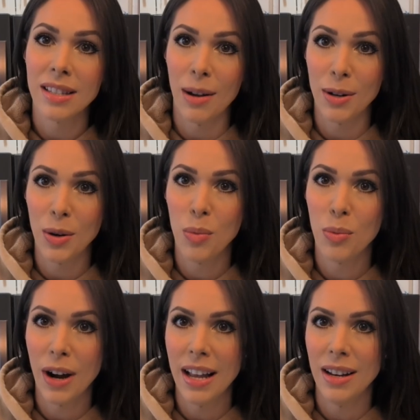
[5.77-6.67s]
sourdough
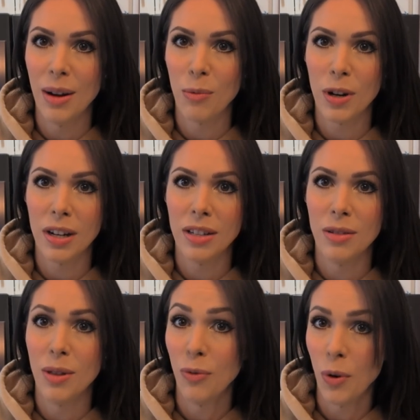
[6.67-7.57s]
bread, and we're gonna
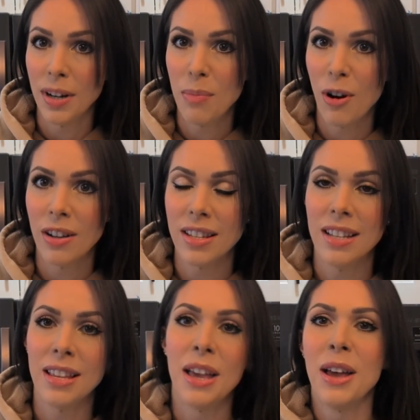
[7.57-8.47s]
do the 4-day
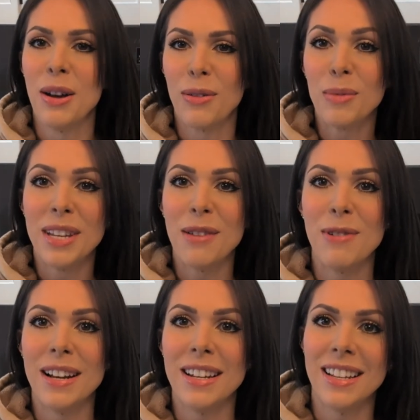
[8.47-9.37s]
process from day
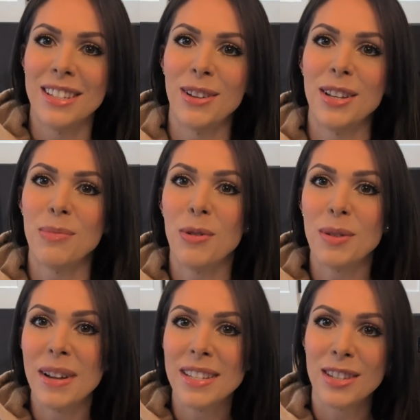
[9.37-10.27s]
one. So I
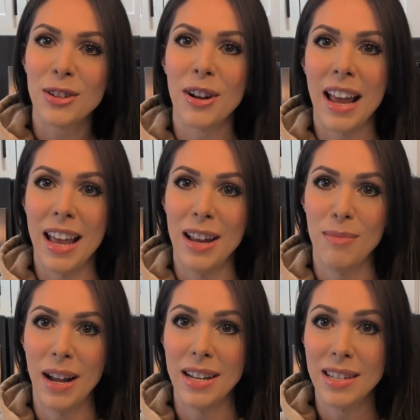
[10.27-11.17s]
spoke to my sister
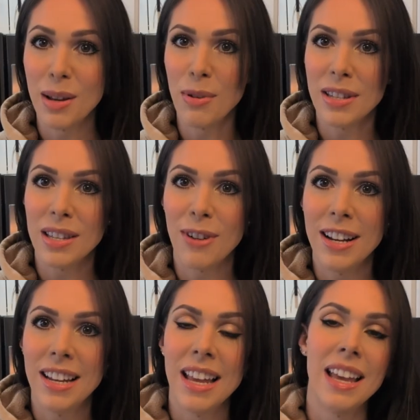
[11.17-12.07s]
and my Disney princess
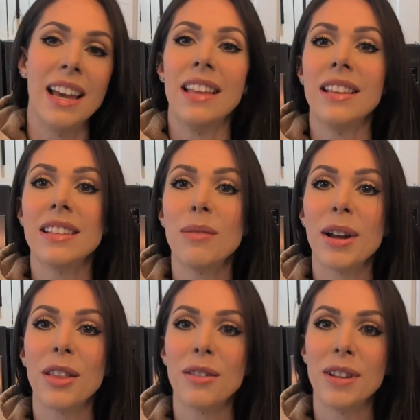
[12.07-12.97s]
friend, and they said
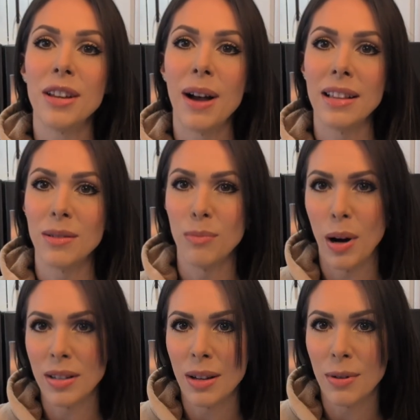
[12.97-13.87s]
my other video had some
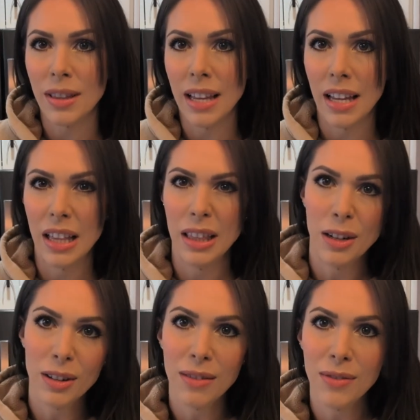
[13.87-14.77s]
parts that were like a
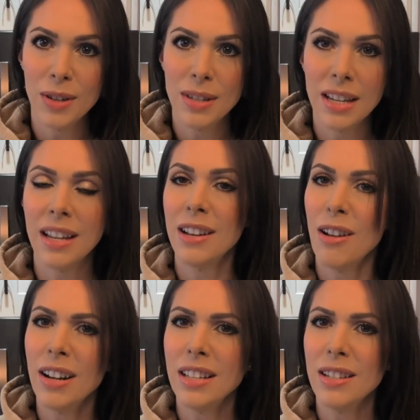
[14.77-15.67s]
little confusing and
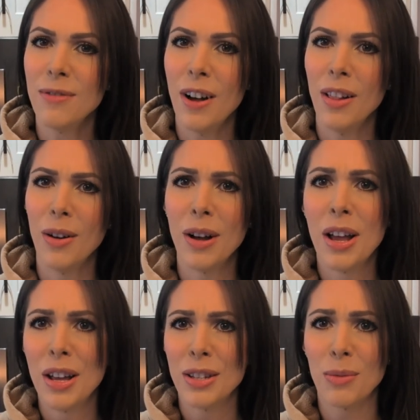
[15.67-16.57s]
not easy to follow.
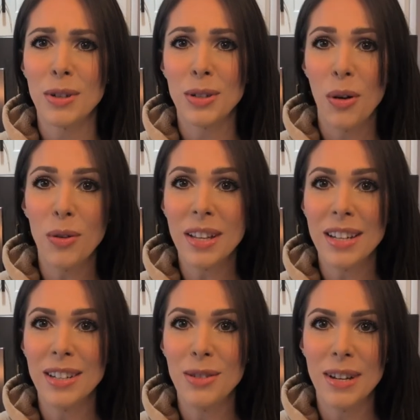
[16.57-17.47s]
So we're totally
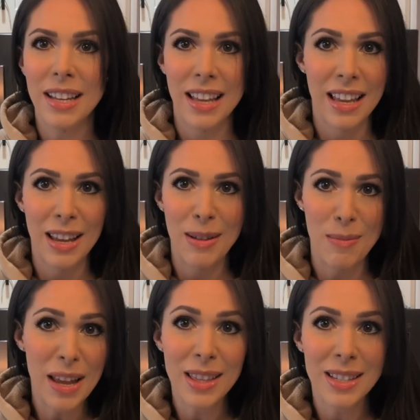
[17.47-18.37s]
gonna do it
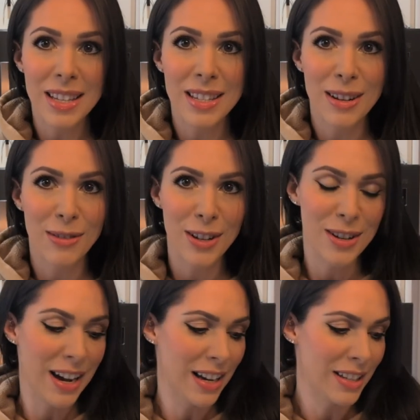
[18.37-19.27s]
and make this easier for
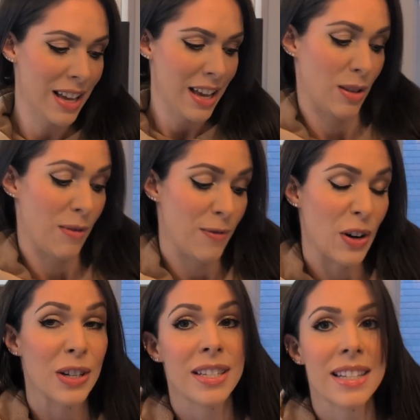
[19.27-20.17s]
you guys. So the
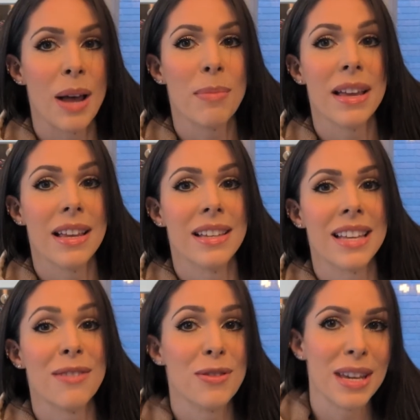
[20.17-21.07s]
first step
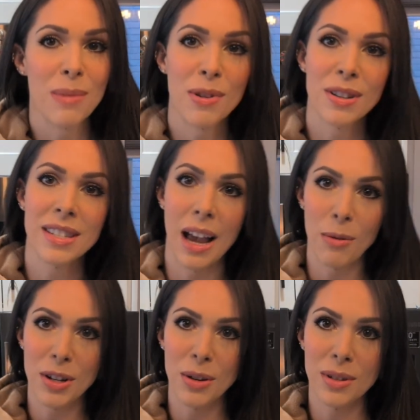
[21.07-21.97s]
is if you keep your
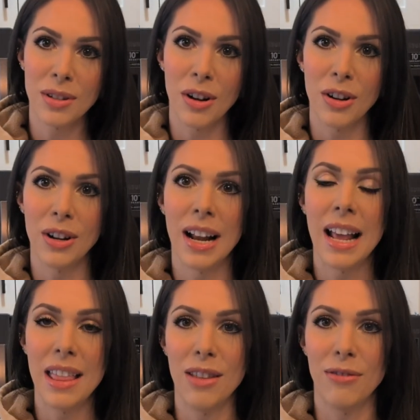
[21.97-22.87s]
sourdough starter
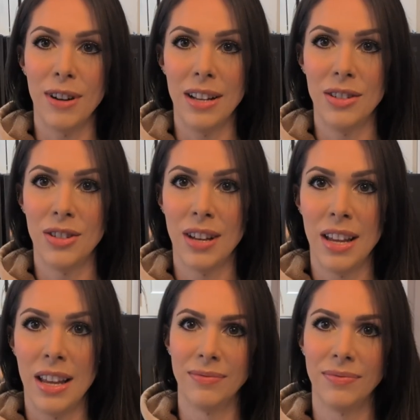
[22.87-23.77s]
in the fridge.
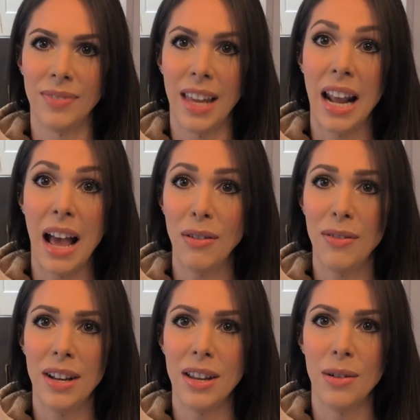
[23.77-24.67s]
And I have a
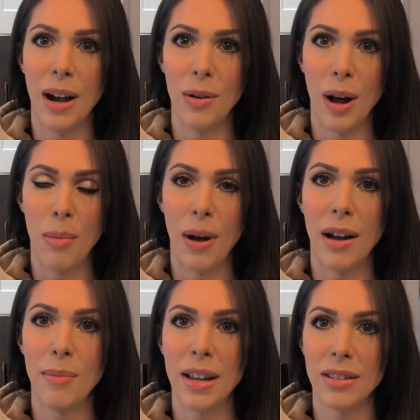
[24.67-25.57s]
video out about
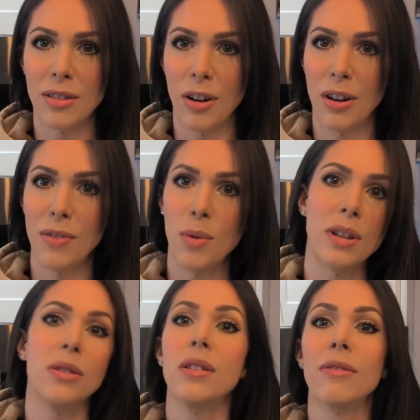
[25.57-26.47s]
how to make a starter if you
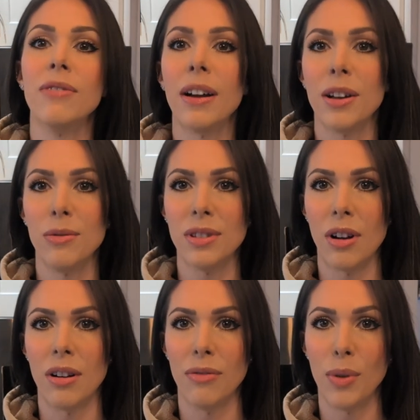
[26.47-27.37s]
want to do your very own
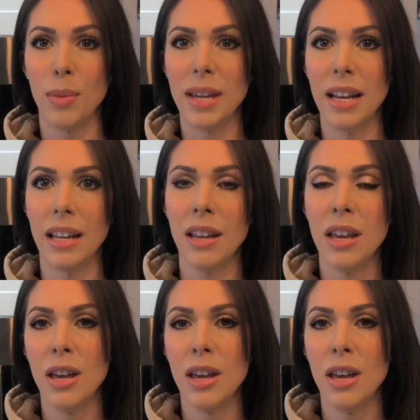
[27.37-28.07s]
starter from the beginning,